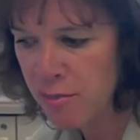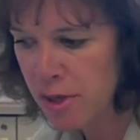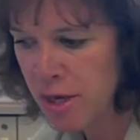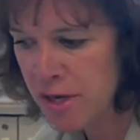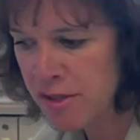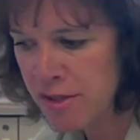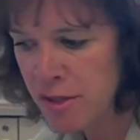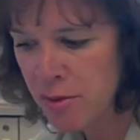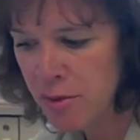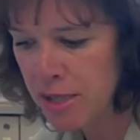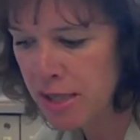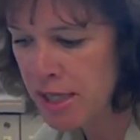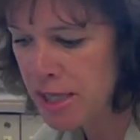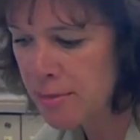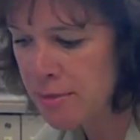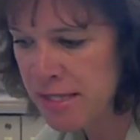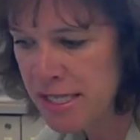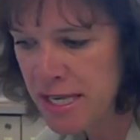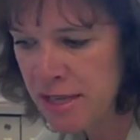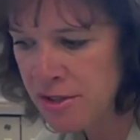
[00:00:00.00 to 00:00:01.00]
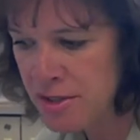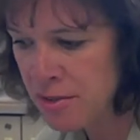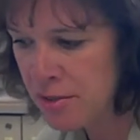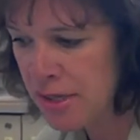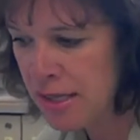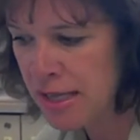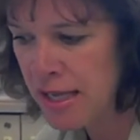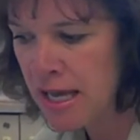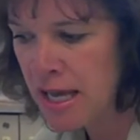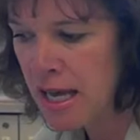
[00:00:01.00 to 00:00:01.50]
But also, when it comes down to
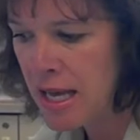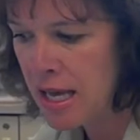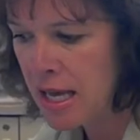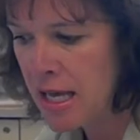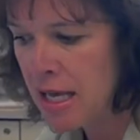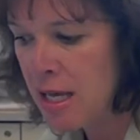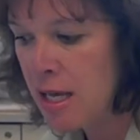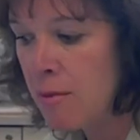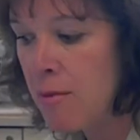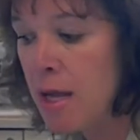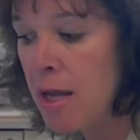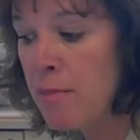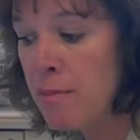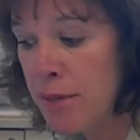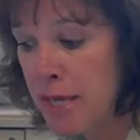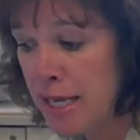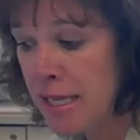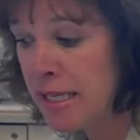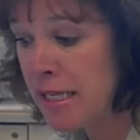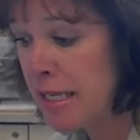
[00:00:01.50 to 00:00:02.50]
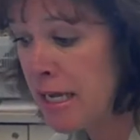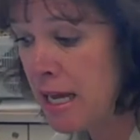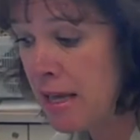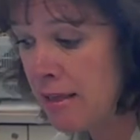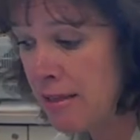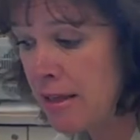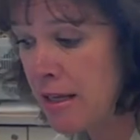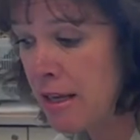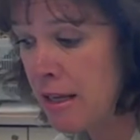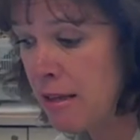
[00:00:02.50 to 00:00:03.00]
it, in my opinion, I
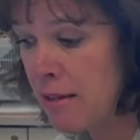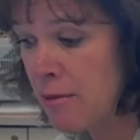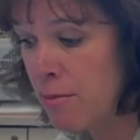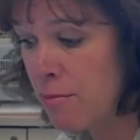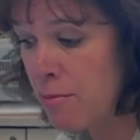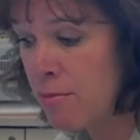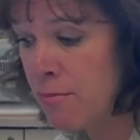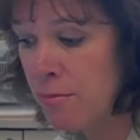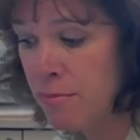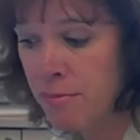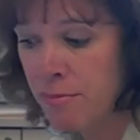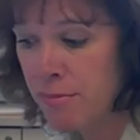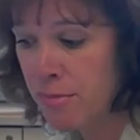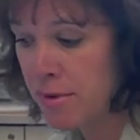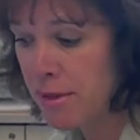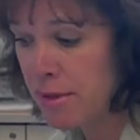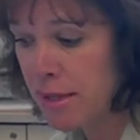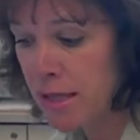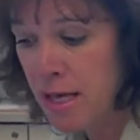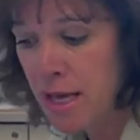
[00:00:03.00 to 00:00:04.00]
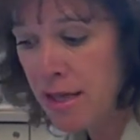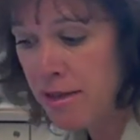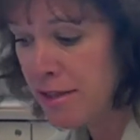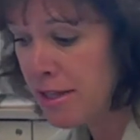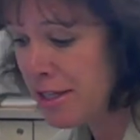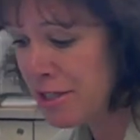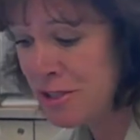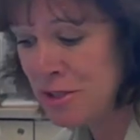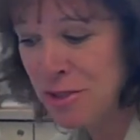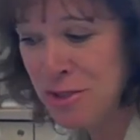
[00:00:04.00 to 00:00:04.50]
think that the
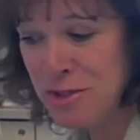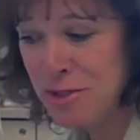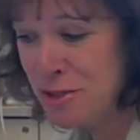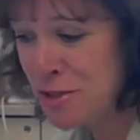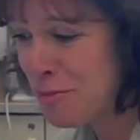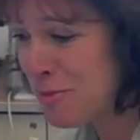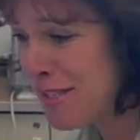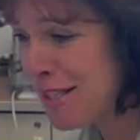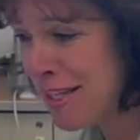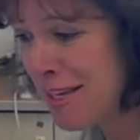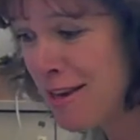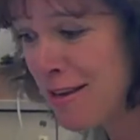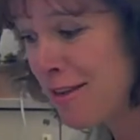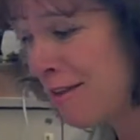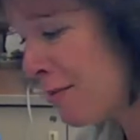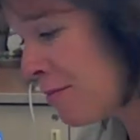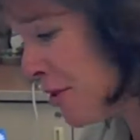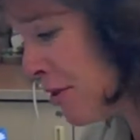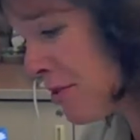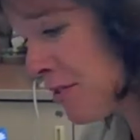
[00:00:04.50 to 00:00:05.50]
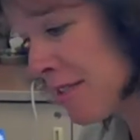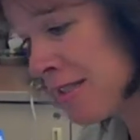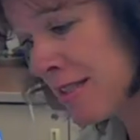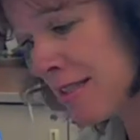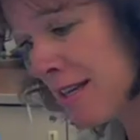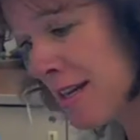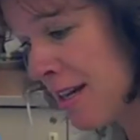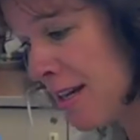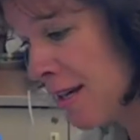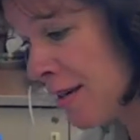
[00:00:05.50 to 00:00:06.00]
interest groups that get the
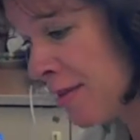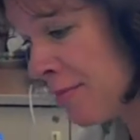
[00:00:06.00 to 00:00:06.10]
most